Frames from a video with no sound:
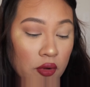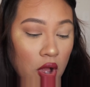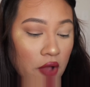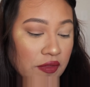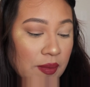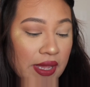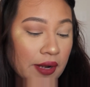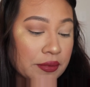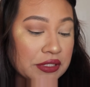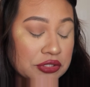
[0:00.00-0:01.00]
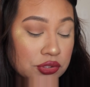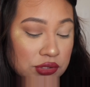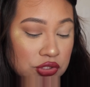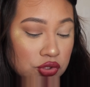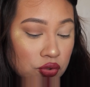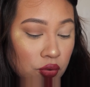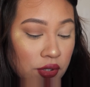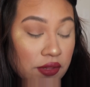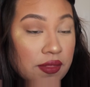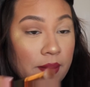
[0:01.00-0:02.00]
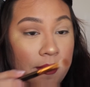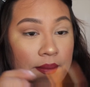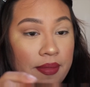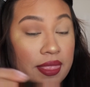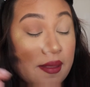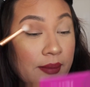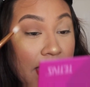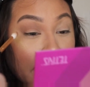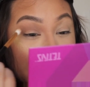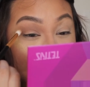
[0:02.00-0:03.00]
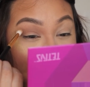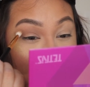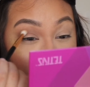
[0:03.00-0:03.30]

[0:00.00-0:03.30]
off the bat, I really do enjoy the mattes,